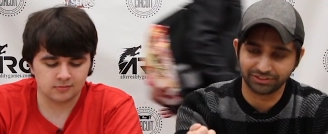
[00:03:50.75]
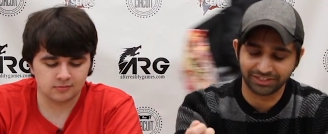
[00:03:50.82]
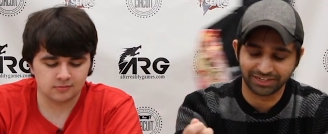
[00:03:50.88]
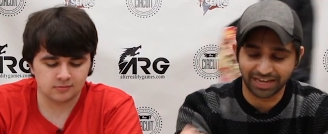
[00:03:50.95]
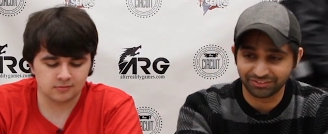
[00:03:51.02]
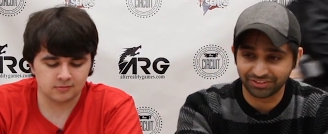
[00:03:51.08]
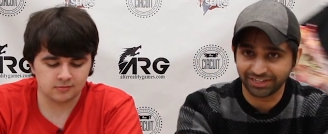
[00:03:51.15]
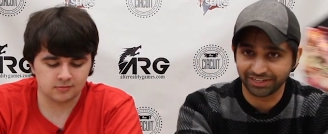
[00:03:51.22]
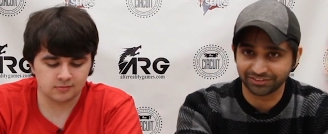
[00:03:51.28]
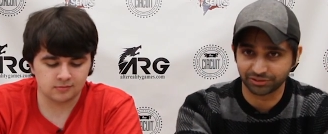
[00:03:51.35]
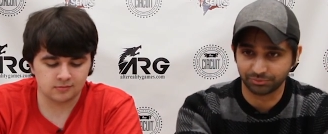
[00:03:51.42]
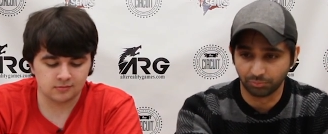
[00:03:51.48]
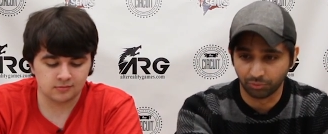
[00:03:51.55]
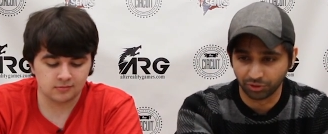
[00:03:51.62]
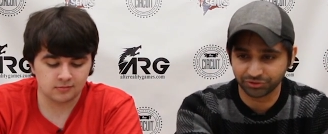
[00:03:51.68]
Speaker 1: and have it answer
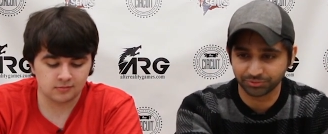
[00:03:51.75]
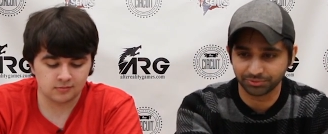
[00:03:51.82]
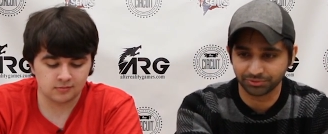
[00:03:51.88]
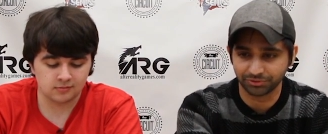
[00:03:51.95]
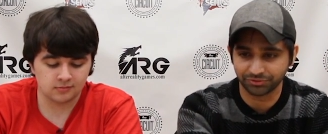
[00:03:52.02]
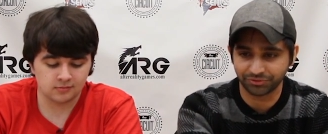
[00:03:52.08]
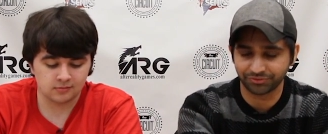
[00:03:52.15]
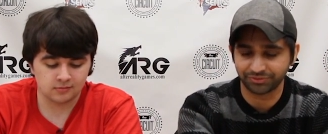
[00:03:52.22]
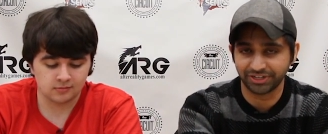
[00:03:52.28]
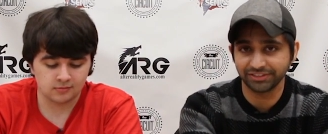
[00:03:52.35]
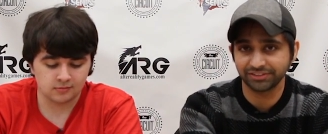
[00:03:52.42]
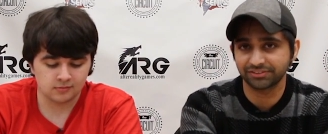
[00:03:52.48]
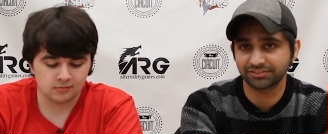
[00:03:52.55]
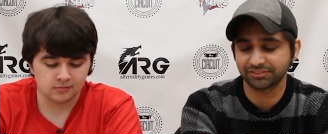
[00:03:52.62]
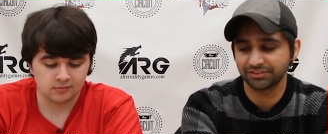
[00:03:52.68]
multiple
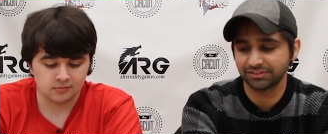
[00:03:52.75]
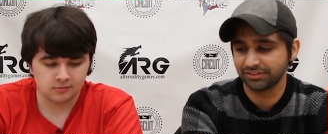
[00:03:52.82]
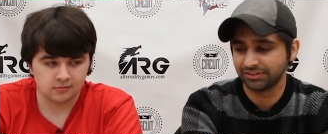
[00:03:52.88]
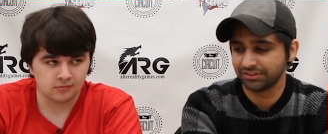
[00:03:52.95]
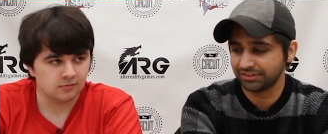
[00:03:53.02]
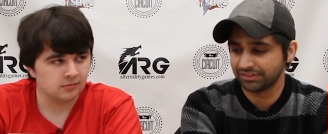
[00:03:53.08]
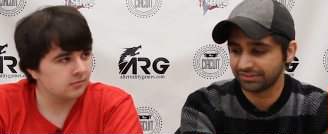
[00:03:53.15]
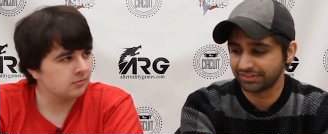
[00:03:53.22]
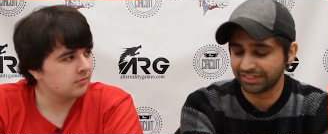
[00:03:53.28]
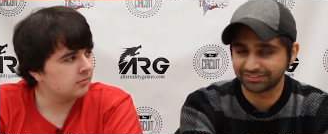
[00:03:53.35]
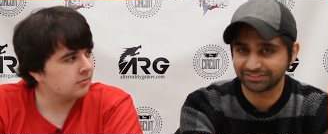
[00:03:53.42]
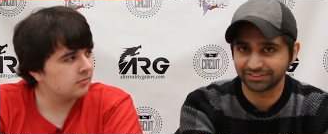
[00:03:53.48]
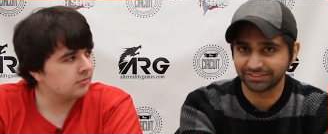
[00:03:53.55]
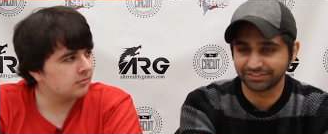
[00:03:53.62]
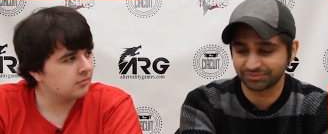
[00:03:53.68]
threats,
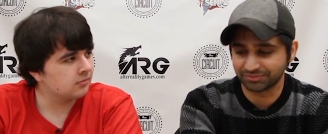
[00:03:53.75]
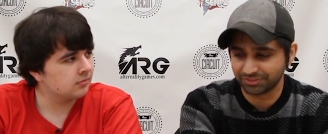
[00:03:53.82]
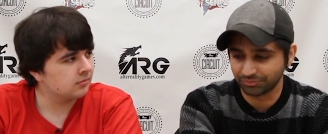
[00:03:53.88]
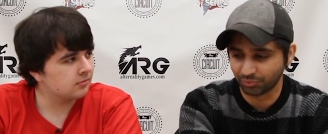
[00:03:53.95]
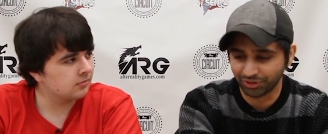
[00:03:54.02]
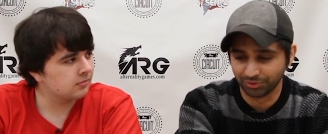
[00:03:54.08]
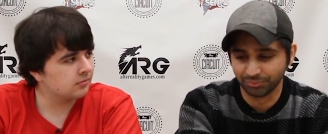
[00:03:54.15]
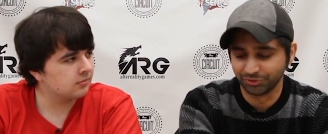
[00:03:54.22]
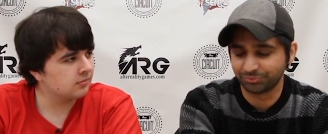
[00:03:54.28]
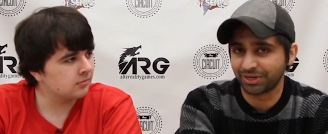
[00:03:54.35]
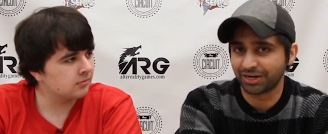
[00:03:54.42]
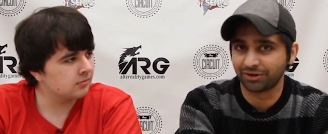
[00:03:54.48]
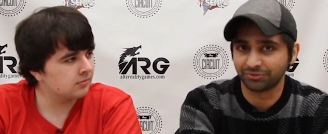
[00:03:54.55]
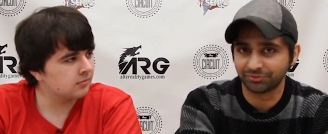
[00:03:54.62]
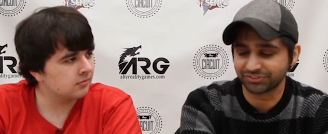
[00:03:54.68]
that's like one of the most
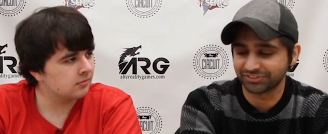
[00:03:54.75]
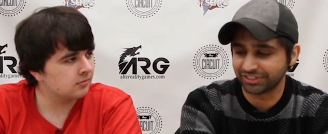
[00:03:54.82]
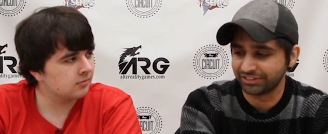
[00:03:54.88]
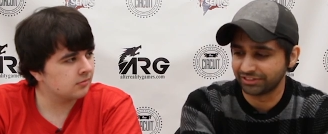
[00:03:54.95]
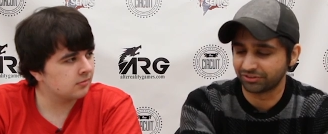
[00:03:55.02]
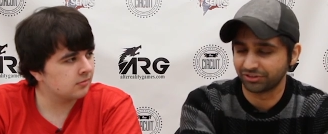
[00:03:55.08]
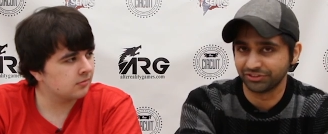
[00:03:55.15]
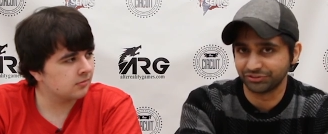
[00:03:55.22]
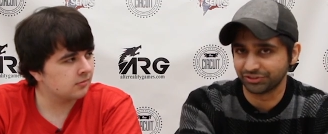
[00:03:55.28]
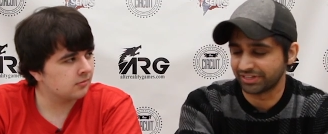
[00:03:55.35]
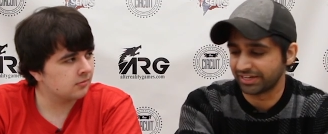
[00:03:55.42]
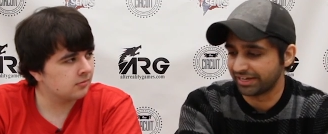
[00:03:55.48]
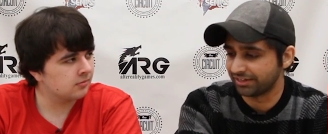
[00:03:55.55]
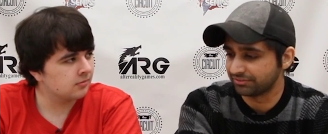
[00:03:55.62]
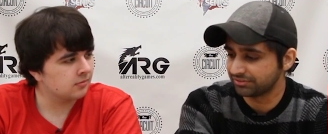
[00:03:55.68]
powerful side deck cards you can
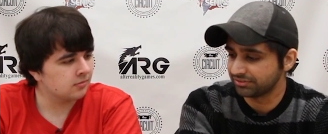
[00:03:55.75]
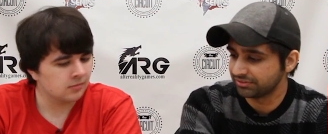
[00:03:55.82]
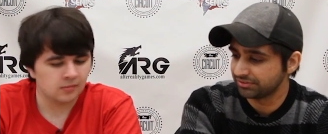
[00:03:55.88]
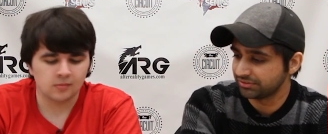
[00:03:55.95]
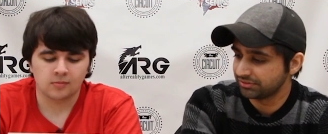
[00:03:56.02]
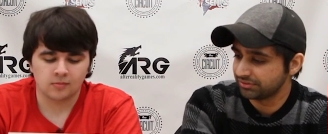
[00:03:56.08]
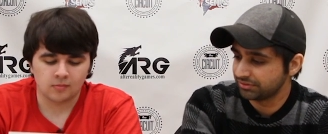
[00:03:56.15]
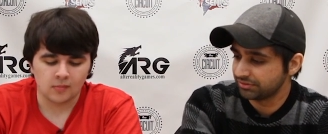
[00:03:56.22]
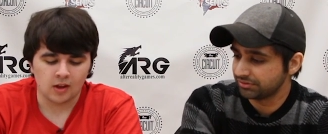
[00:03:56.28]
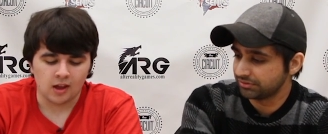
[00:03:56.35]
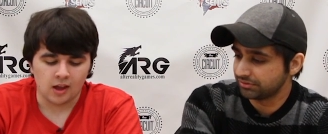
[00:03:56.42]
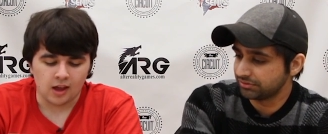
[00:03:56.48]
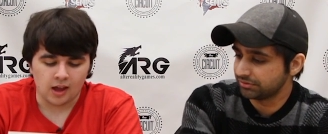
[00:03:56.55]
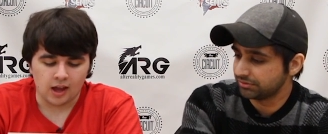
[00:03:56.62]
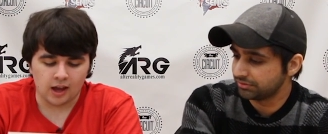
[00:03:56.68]
have.
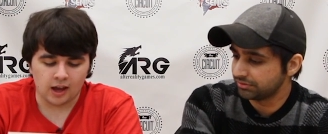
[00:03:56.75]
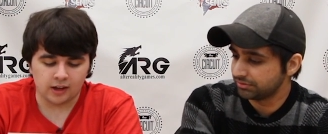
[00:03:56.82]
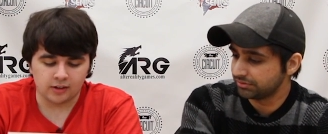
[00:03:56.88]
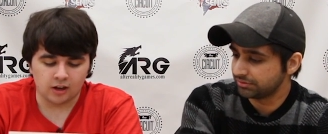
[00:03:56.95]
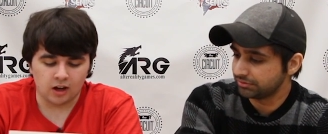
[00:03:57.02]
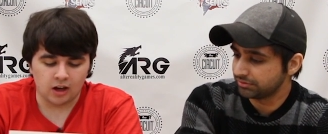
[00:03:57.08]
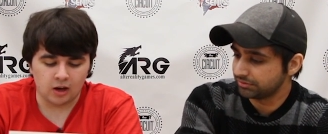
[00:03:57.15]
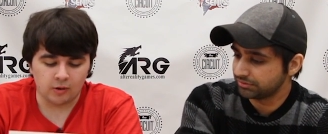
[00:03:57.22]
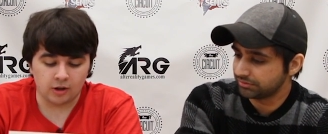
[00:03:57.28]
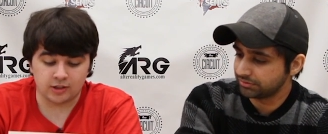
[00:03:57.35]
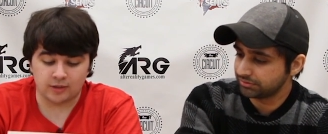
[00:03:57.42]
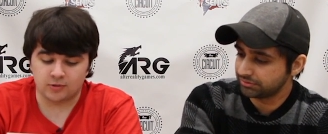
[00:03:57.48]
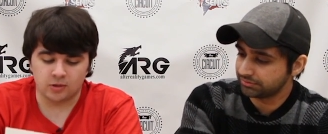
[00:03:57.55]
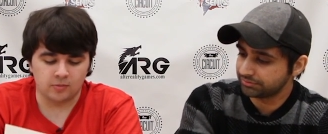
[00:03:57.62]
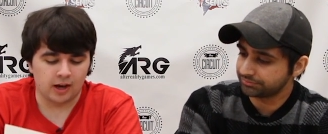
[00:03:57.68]
Speaker 2: And uh, we also
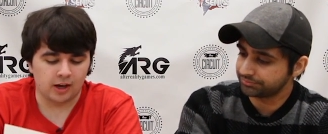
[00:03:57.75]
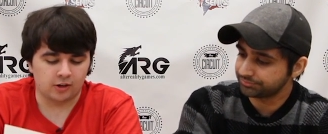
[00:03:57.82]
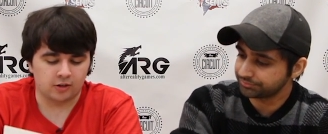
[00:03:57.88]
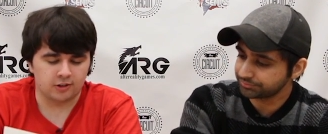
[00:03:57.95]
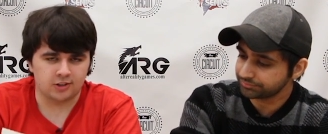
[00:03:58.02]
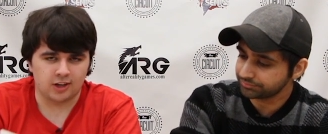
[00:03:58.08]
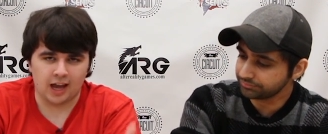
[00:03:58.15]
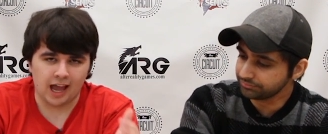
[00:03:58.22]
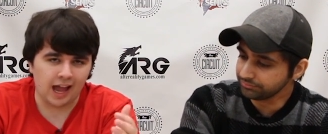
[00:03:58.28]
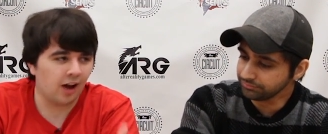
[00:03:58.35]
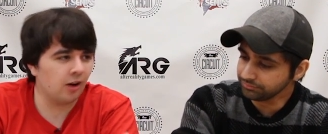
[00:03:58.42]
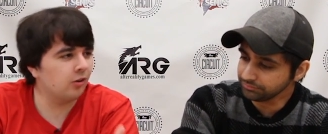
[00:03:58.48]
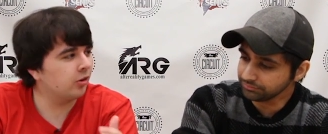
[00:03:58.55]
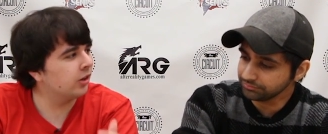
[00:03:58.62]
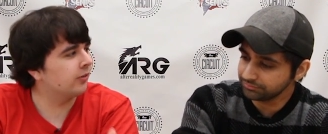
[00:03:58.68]
have two Mindcrush.
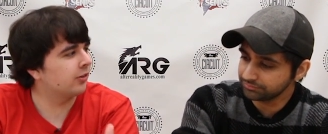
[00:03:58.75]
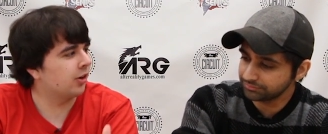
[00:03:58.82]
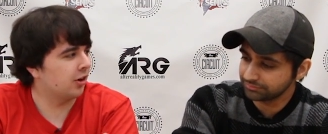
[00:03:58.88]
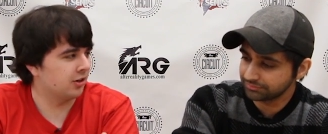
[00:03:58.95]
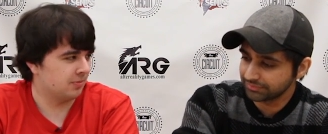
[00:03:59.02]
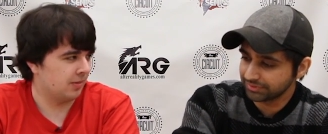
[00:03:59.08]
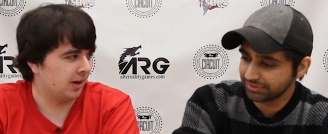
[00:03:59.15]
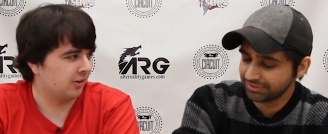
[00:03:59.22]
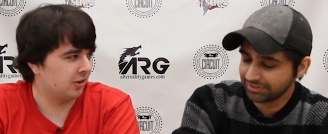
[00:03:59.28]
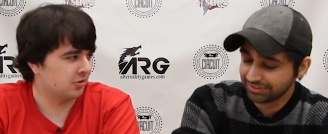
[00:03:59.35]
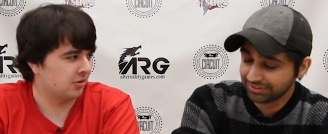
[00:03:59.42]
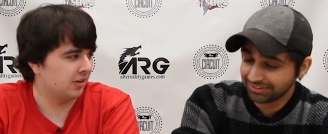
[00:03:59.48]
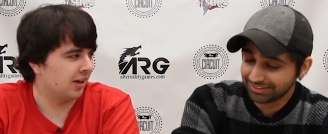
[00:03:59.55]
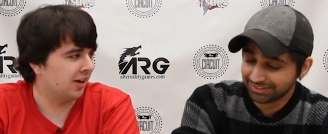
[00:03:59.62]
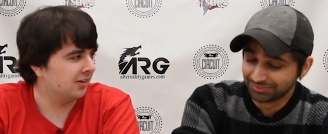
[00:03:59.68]
How good of a card is Mindcrush
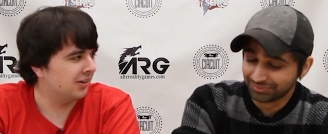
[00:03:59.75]
right now?